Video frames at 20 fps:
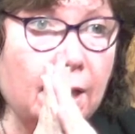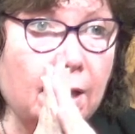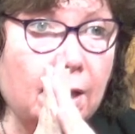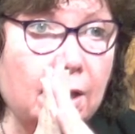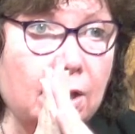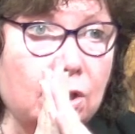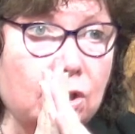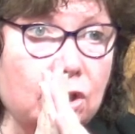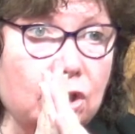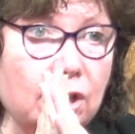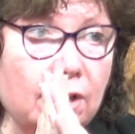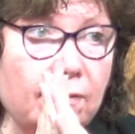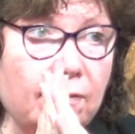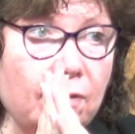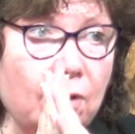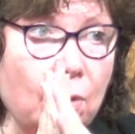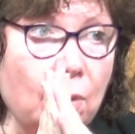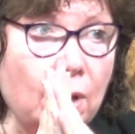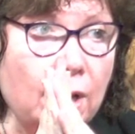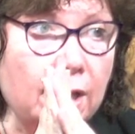
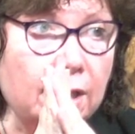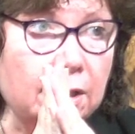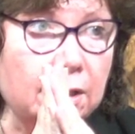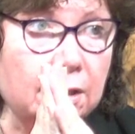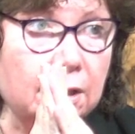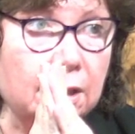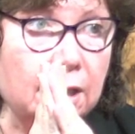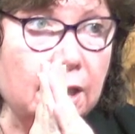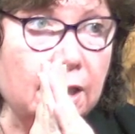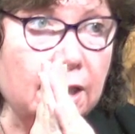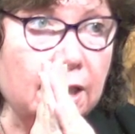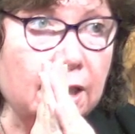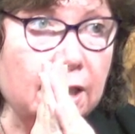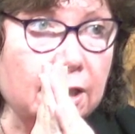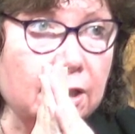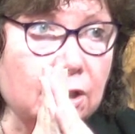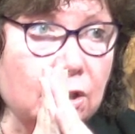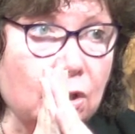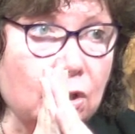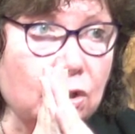Shavuot, I think
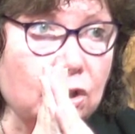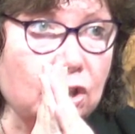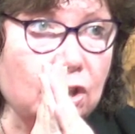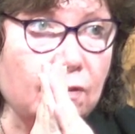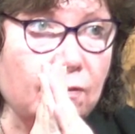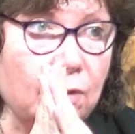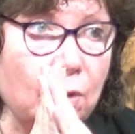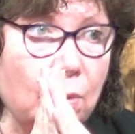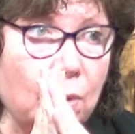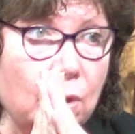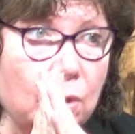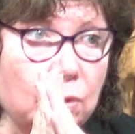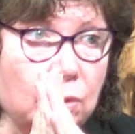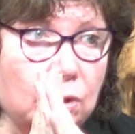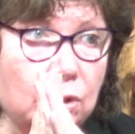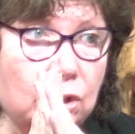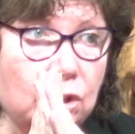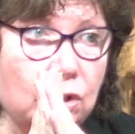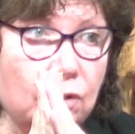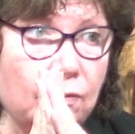it's called Shavuot.
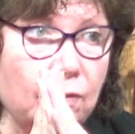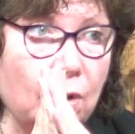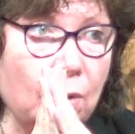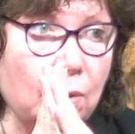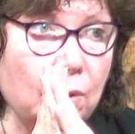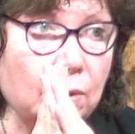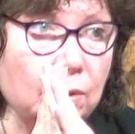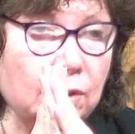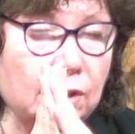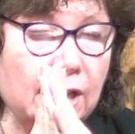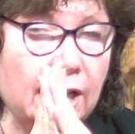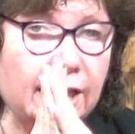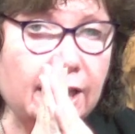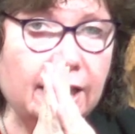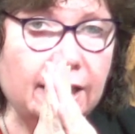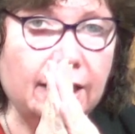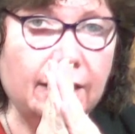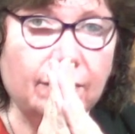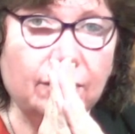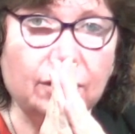Shavuot, I
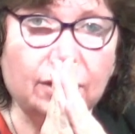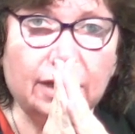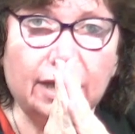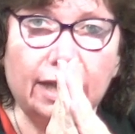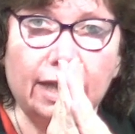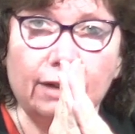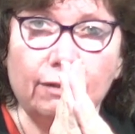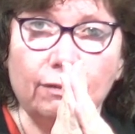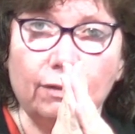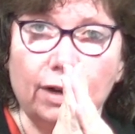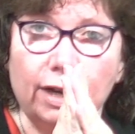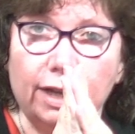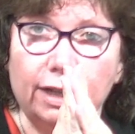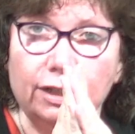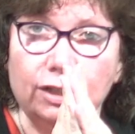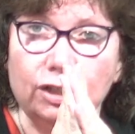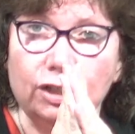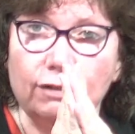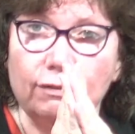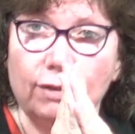can never say that right.
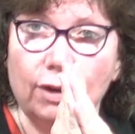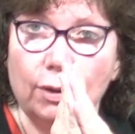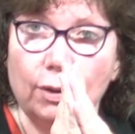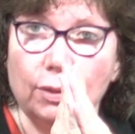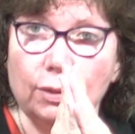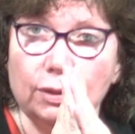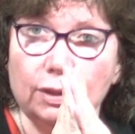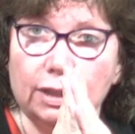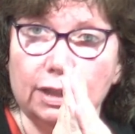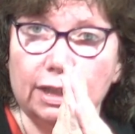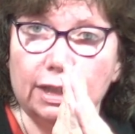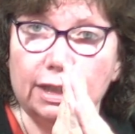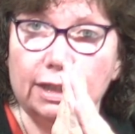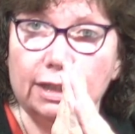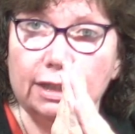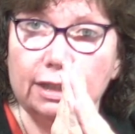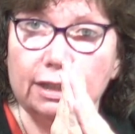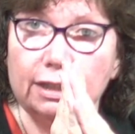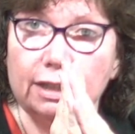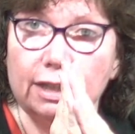Shavuot
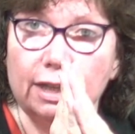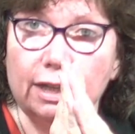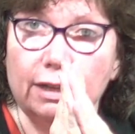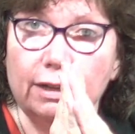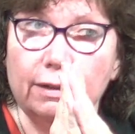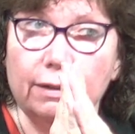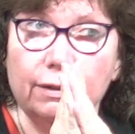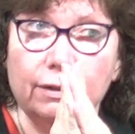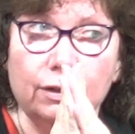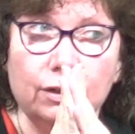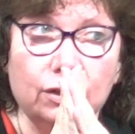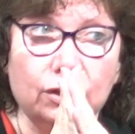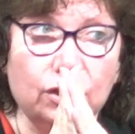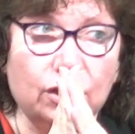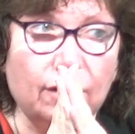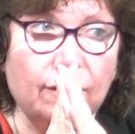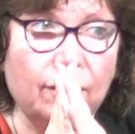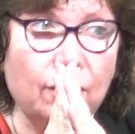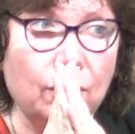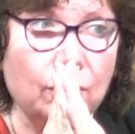is
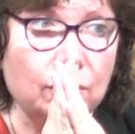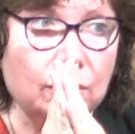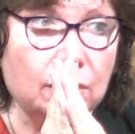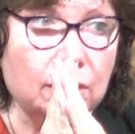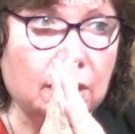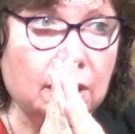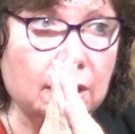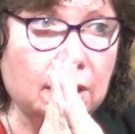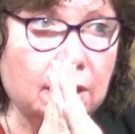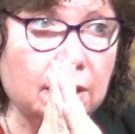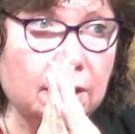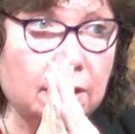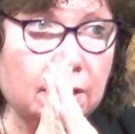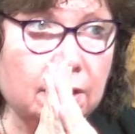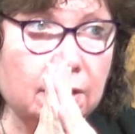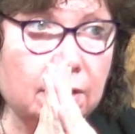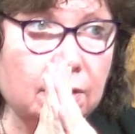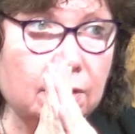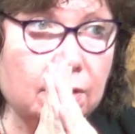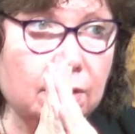Shavuot.
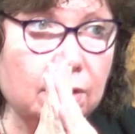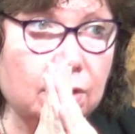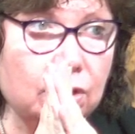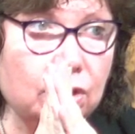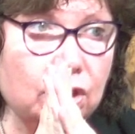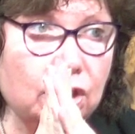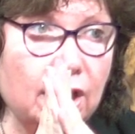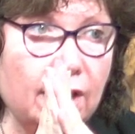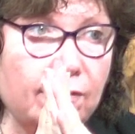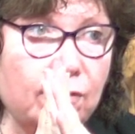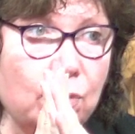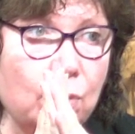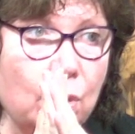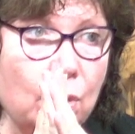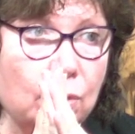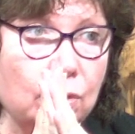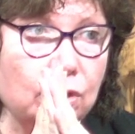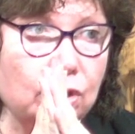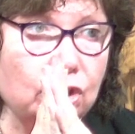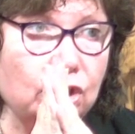Shavuot,
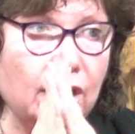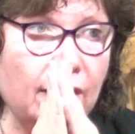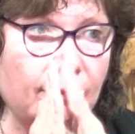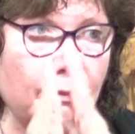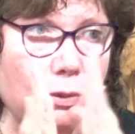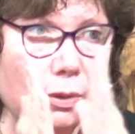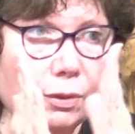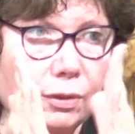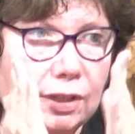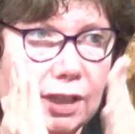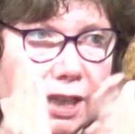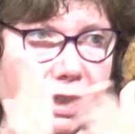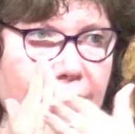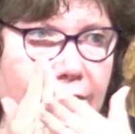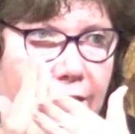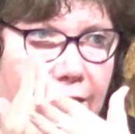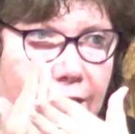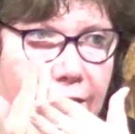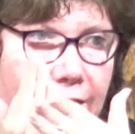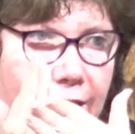Shavuot, that's
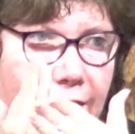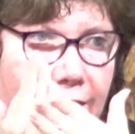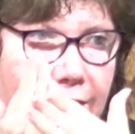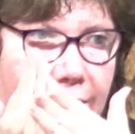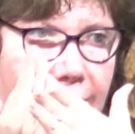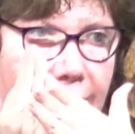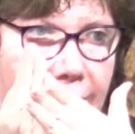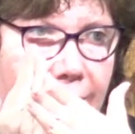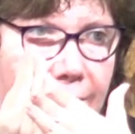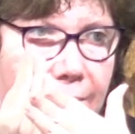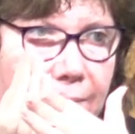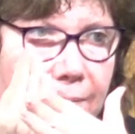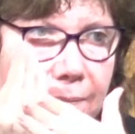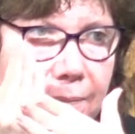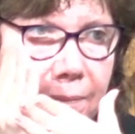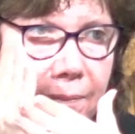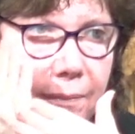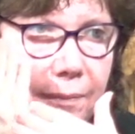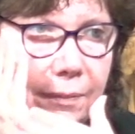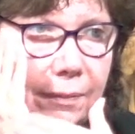it, that's it.
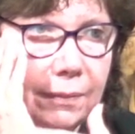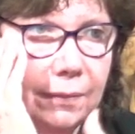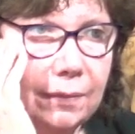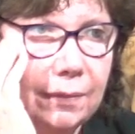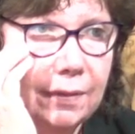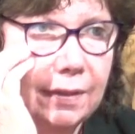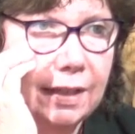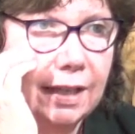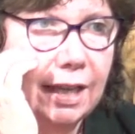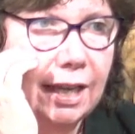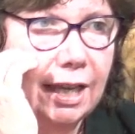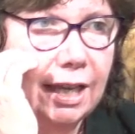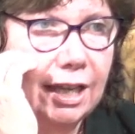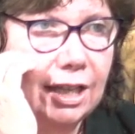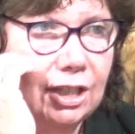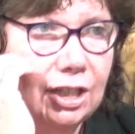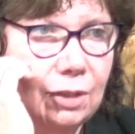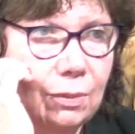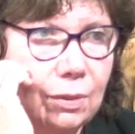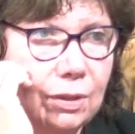
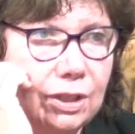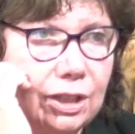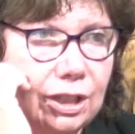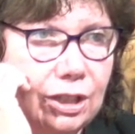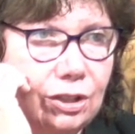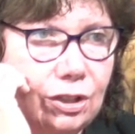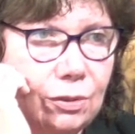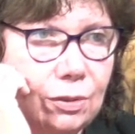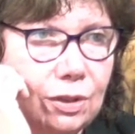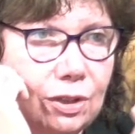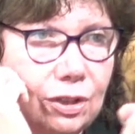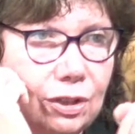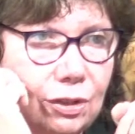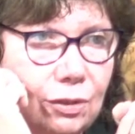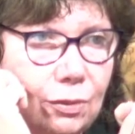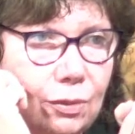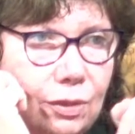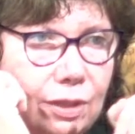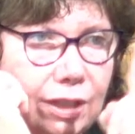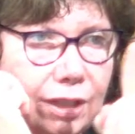She works in a Jewish
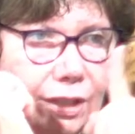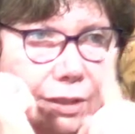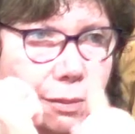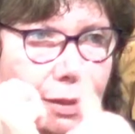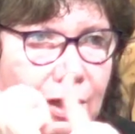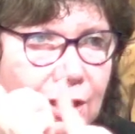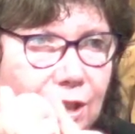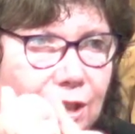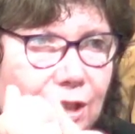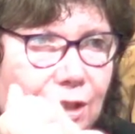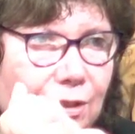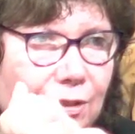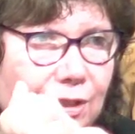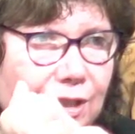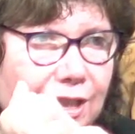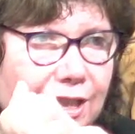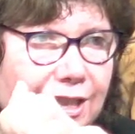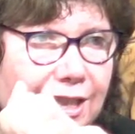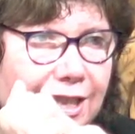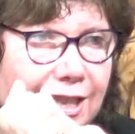school, this is why she knows
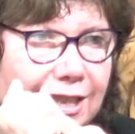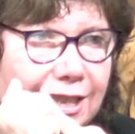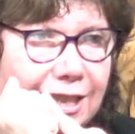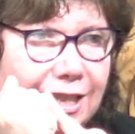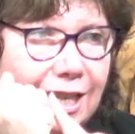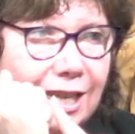these things now.